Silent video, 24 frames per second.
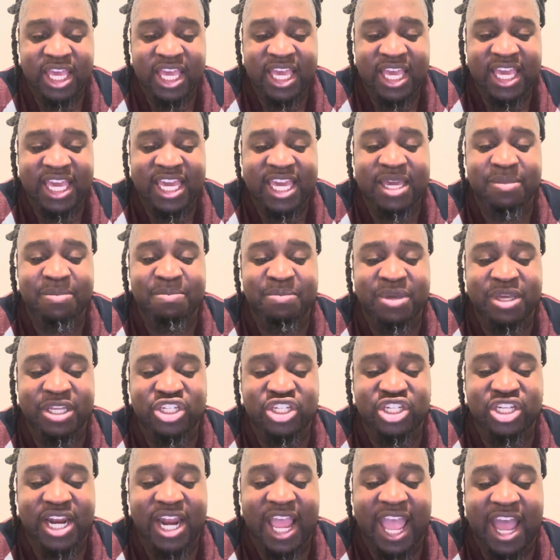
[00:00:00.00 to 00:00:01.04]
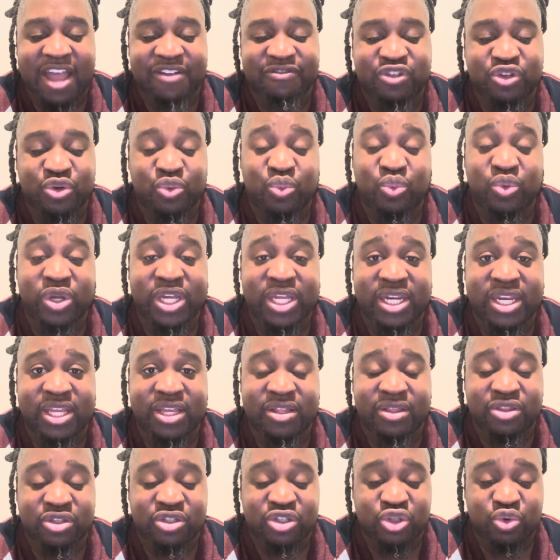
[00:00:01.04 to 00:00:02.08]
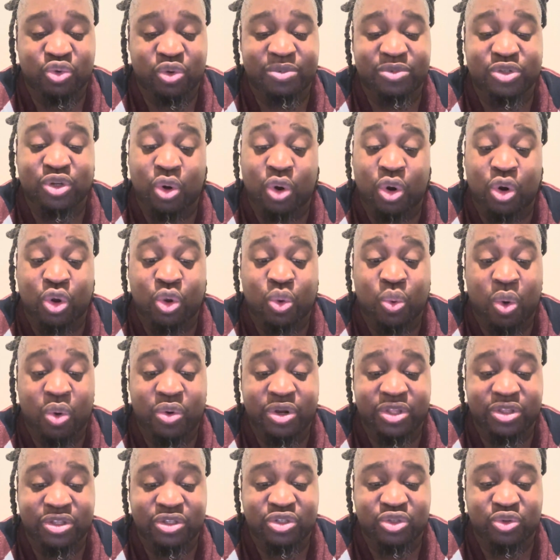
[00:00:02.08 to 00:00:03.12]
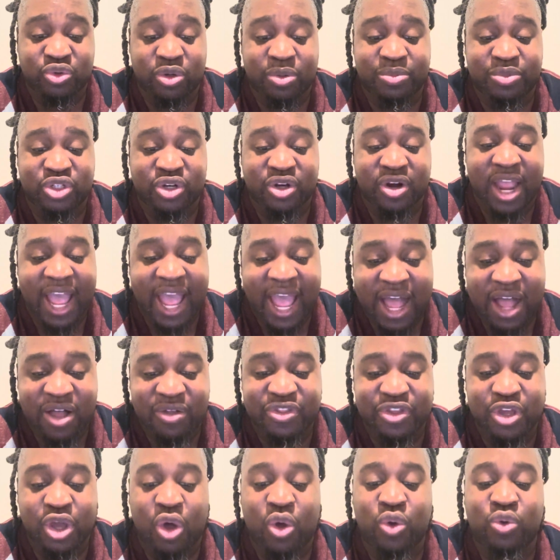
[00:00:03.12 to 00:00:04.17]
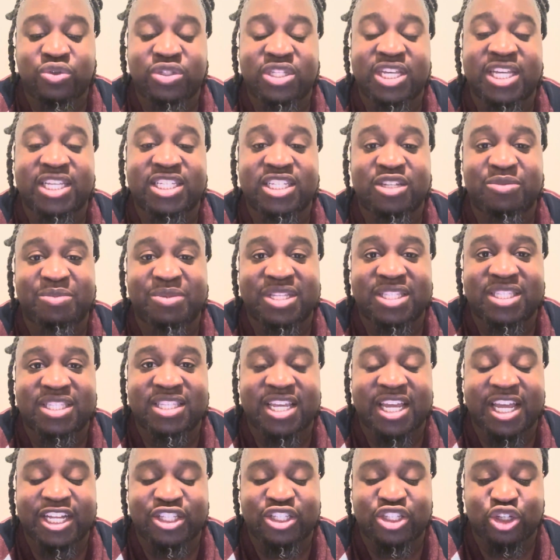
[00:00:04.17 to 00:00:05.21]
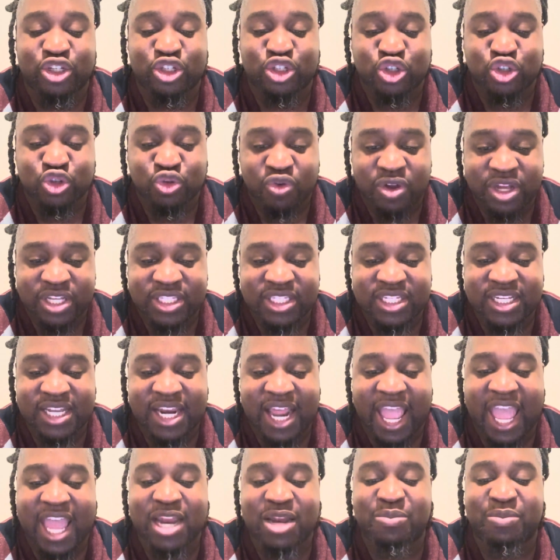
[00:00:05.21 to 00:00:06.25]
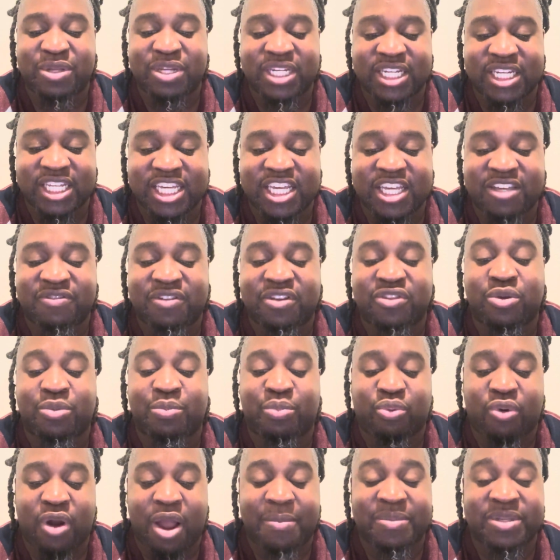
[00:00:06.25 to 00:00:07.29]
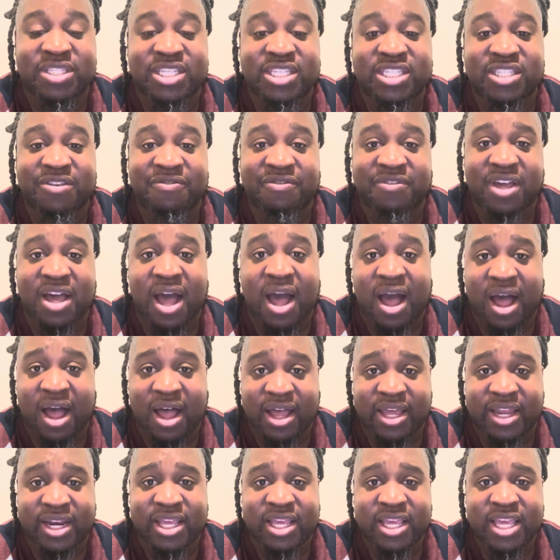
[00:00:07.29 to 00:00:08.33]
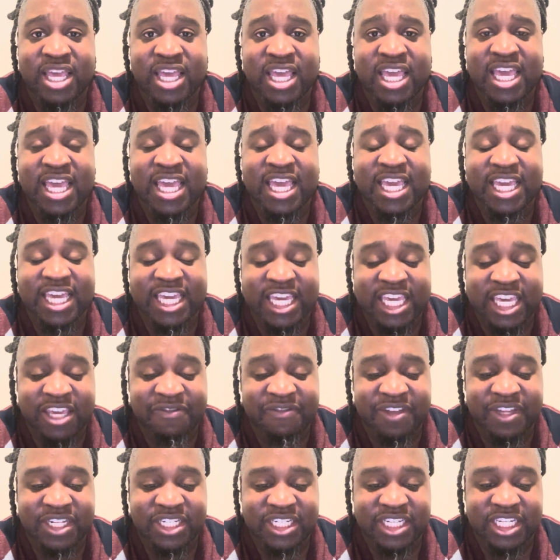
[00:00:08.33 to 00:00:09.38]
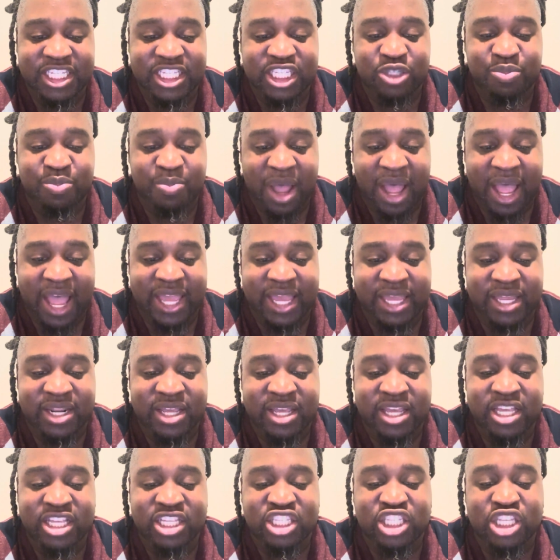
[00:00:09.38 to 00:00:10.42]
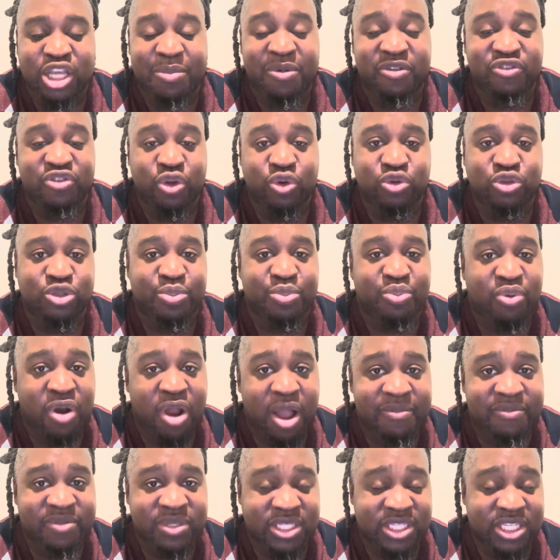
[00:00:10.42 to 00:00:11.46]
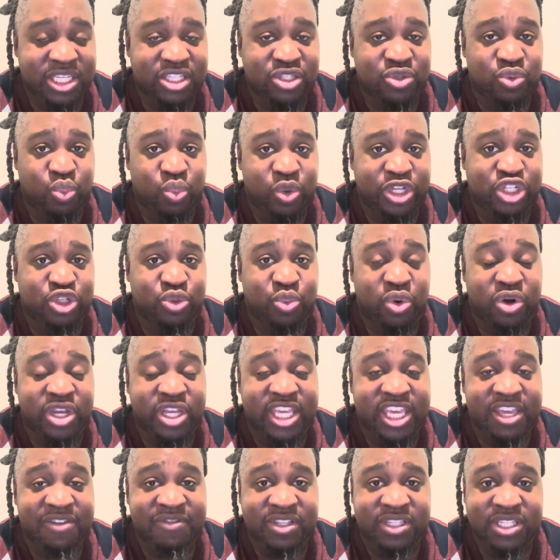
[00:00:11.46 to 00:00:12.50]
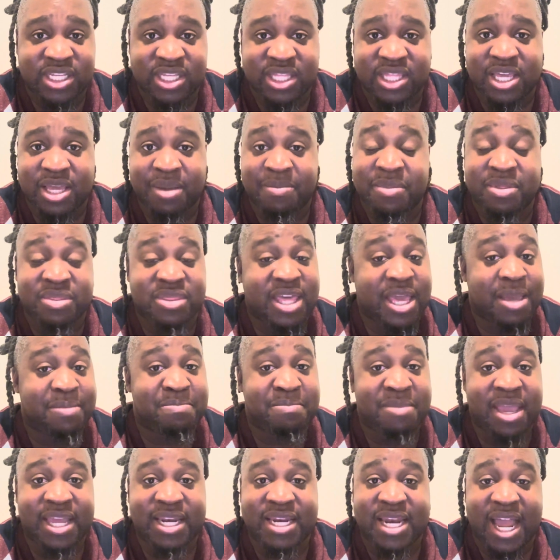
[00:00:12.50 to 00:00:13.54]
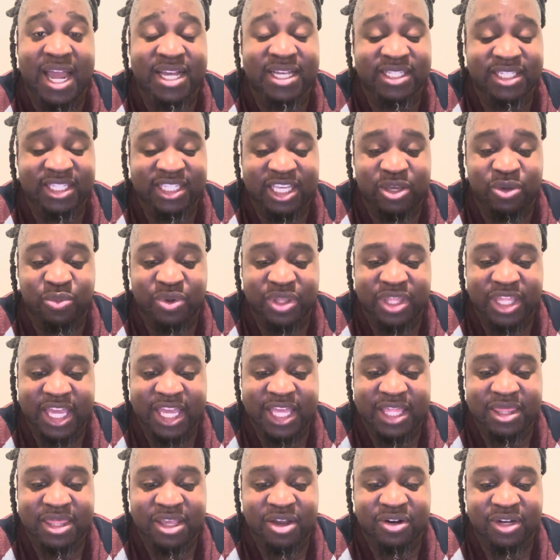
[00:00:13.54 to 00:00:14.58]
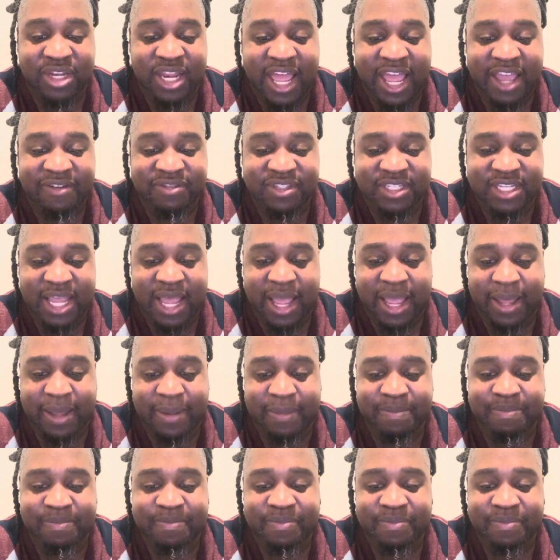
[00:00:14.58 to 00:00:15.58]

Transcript: He mentioned after reading the scripture or quoting the scripture how the Old Testament saints trusted and believed the promises of God. Even despite some of those promises which were given to them, they may not see within their lifetime.